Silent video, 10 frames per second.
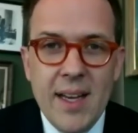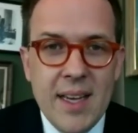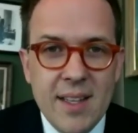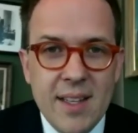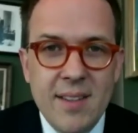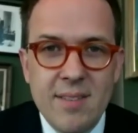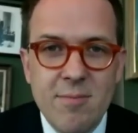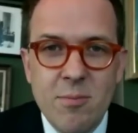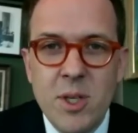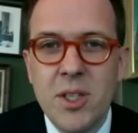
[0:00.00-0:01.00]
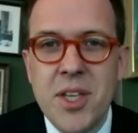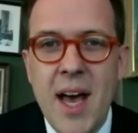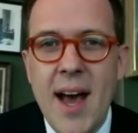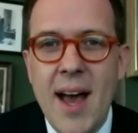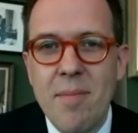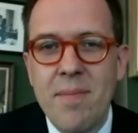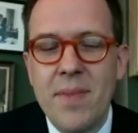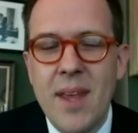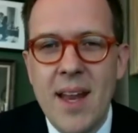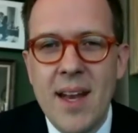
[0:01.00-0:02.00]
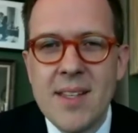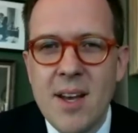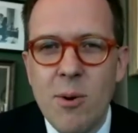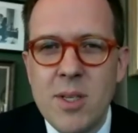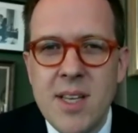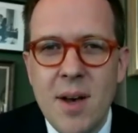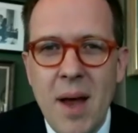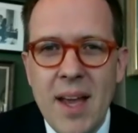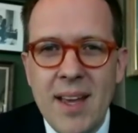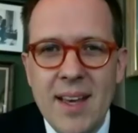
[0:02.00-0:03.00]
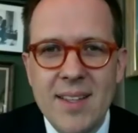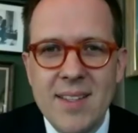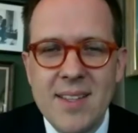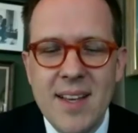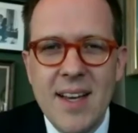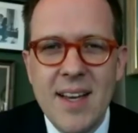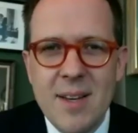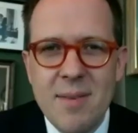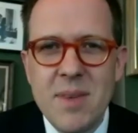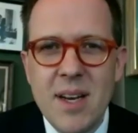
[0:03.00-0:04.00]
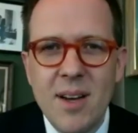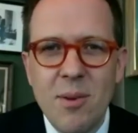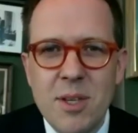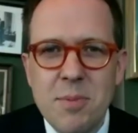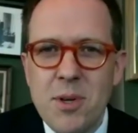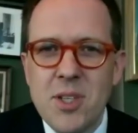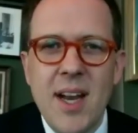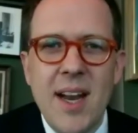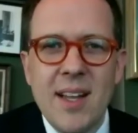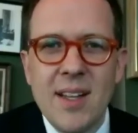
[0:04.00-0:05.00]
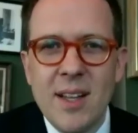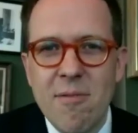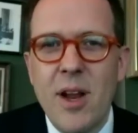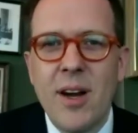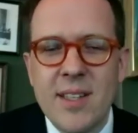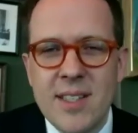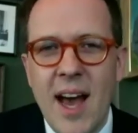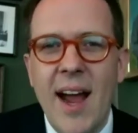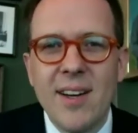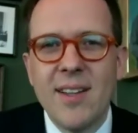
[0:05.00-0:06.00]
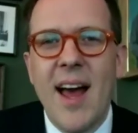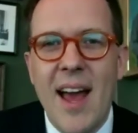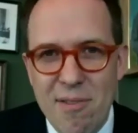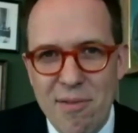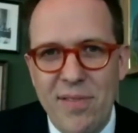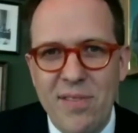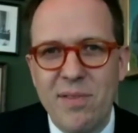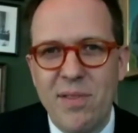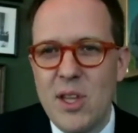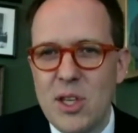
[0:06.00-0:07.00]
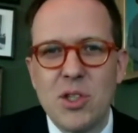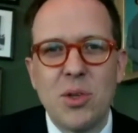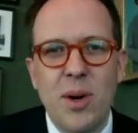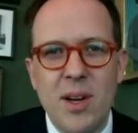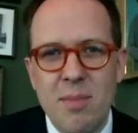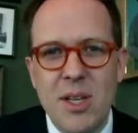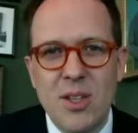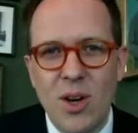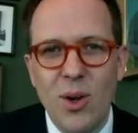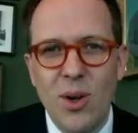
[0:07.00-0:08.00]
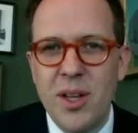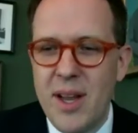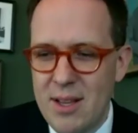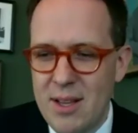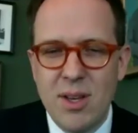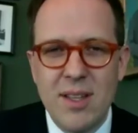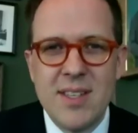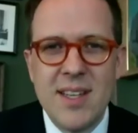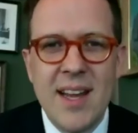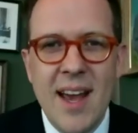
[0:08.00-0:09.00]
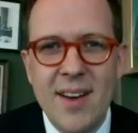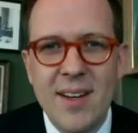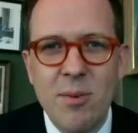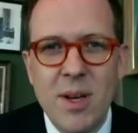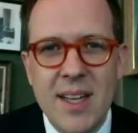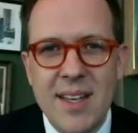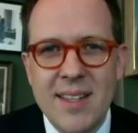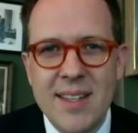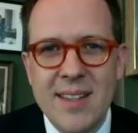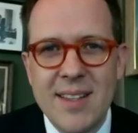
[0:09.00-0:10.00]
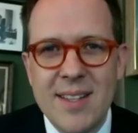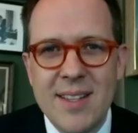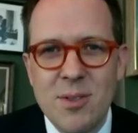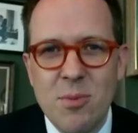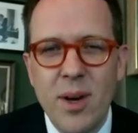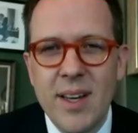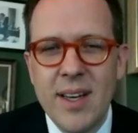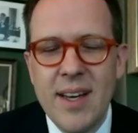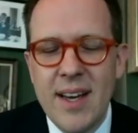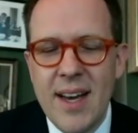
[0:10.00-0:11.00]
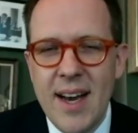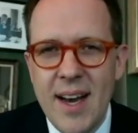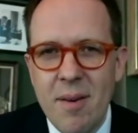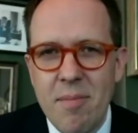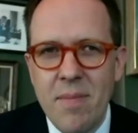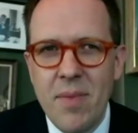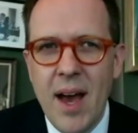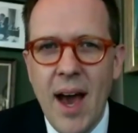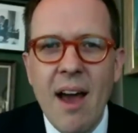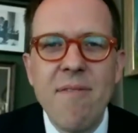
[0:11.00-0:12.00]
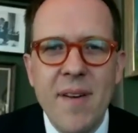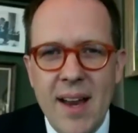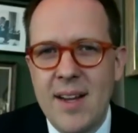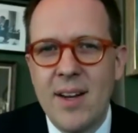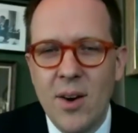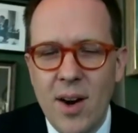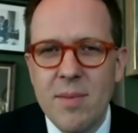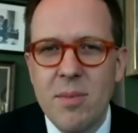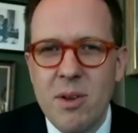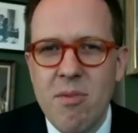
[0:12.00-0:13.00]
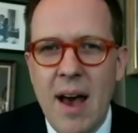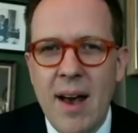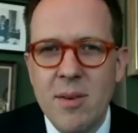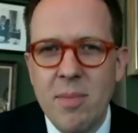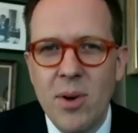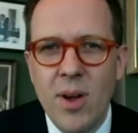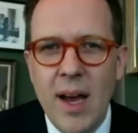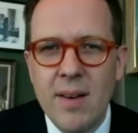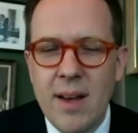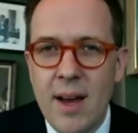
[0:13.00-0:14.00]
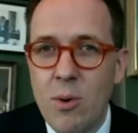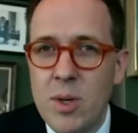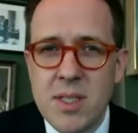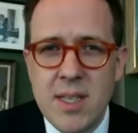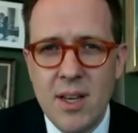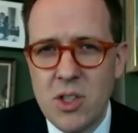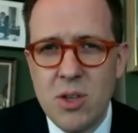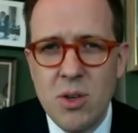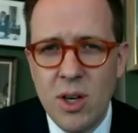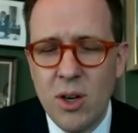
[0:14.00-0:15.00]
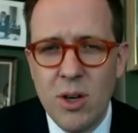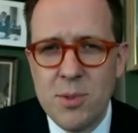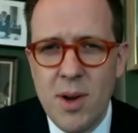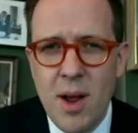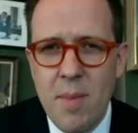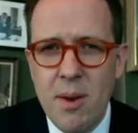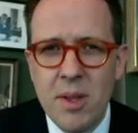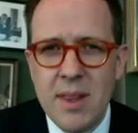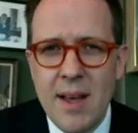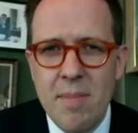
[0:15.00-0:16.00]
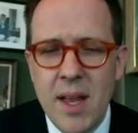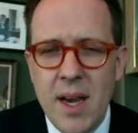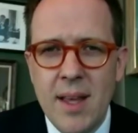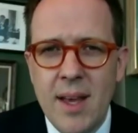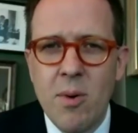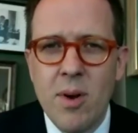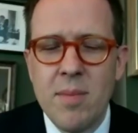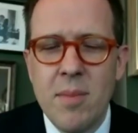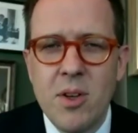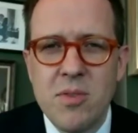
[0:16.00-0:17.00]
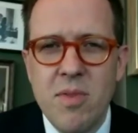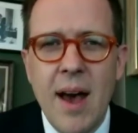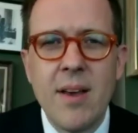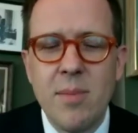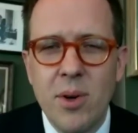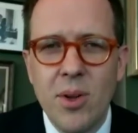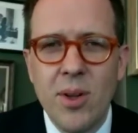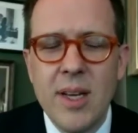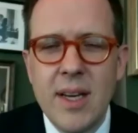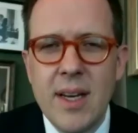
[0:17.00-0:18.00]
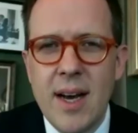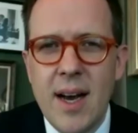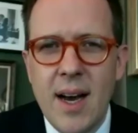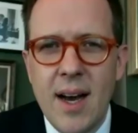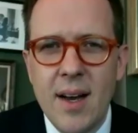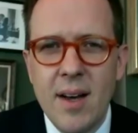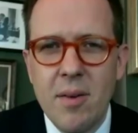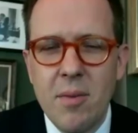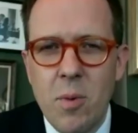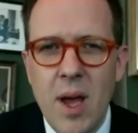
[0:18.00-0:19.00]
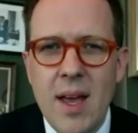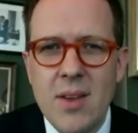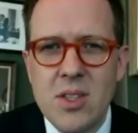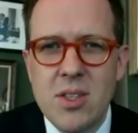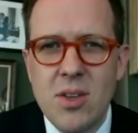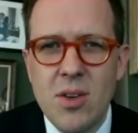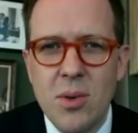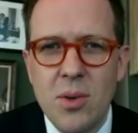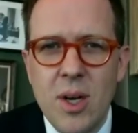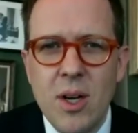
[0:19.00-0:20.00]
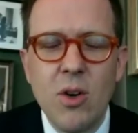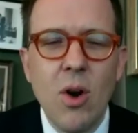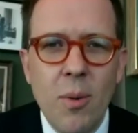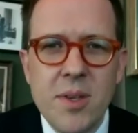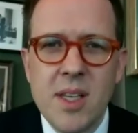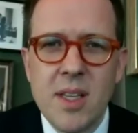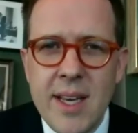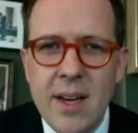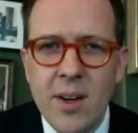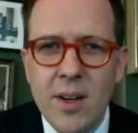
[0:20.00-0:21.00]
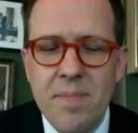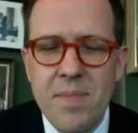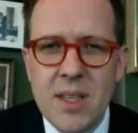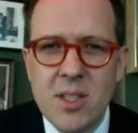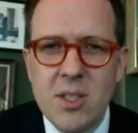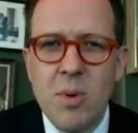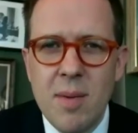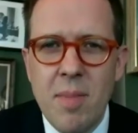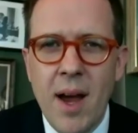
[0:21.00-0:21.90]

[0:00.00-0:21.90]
in real time. And as I always tell my kids, this person had to live their entire life for this story to be told, and you can sit down and read it in this one book. I find it incredibly valuable. I always tell student groups when I meet with them that I think one of the most valuable ways to grow as a leader is to read